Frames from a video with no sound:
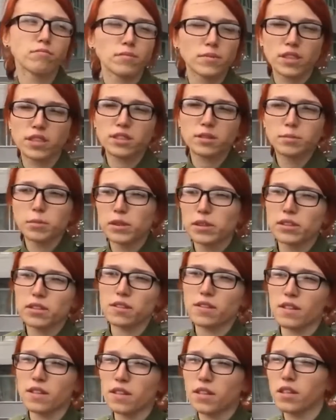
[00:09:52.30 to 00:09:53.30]

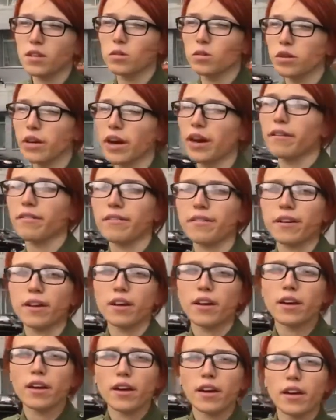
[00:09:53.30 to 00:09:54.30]
disabilities that he could have.
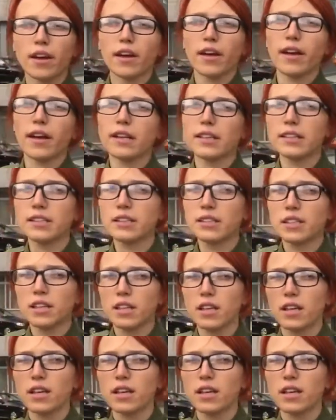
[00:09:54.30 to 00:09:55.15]
And